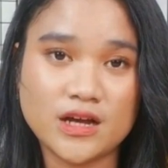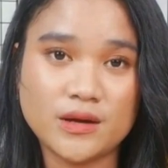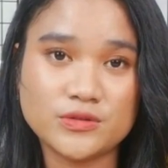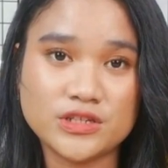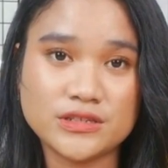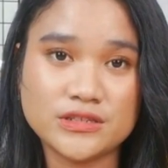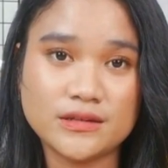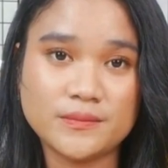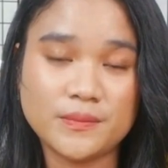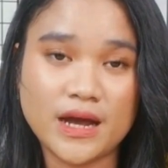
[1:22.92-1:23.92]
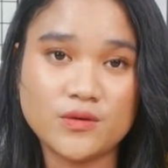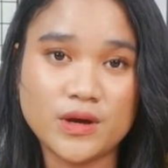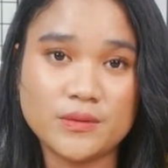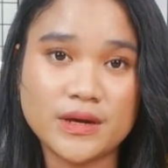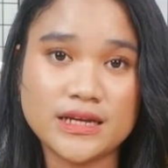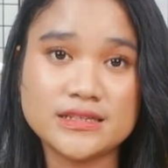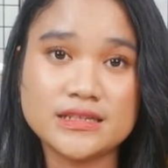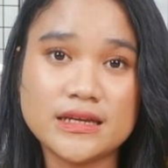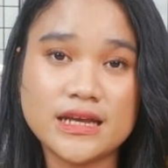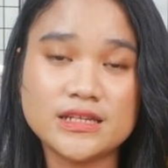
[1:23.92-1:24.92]
options:
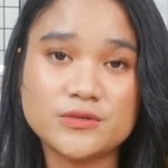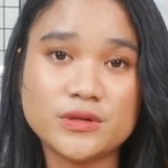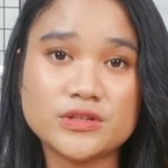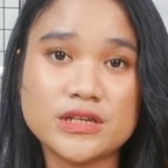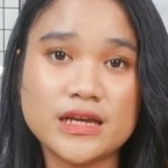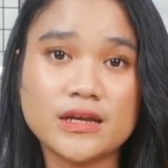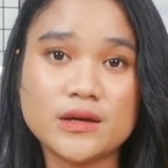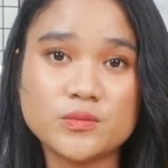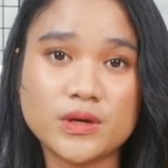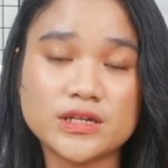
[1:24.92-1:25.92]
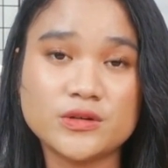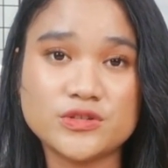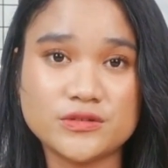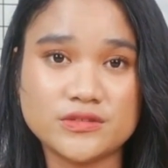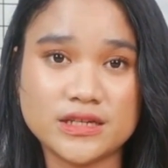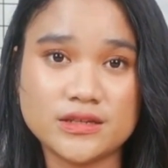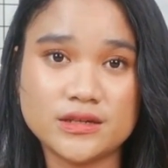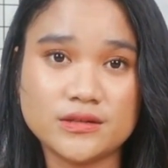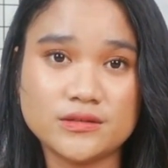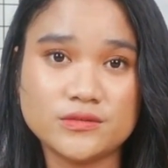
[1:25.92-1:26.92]
Malwarebytes, Kaspersky, Windows
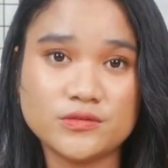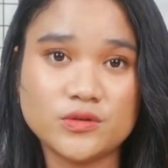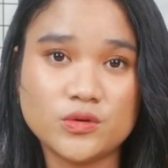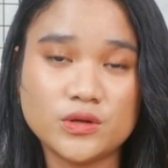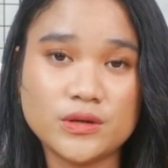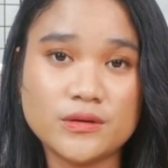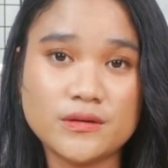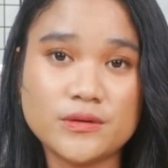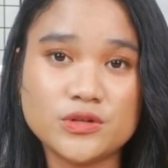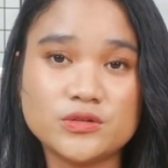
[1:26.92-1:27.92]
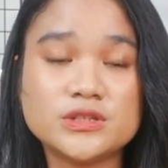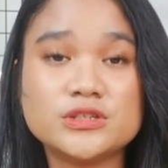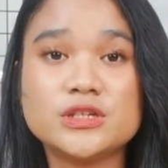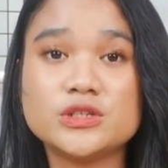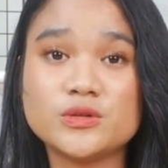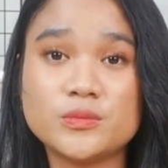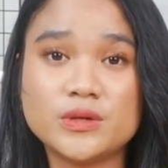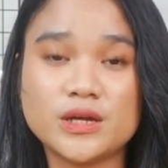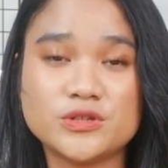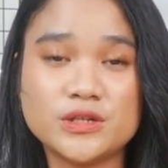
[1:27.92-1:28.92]
Defender. 4. Use a secure
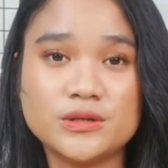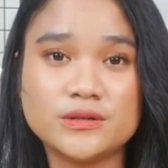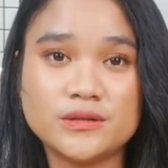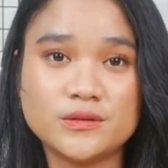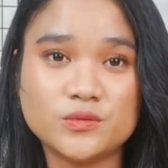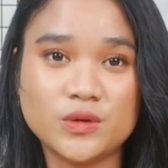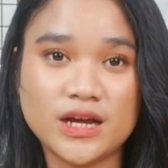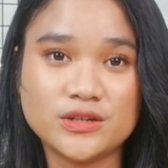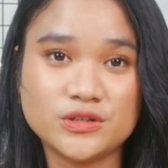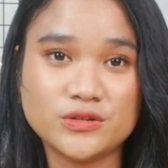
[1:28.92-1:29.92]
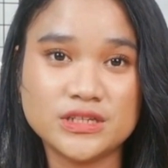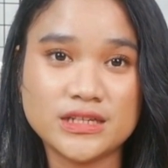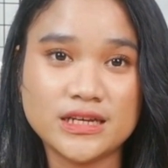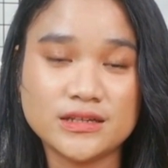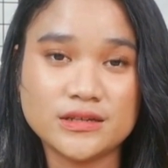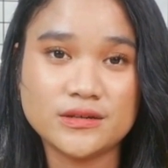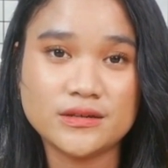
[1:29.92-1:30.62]
browser. Why do you need it?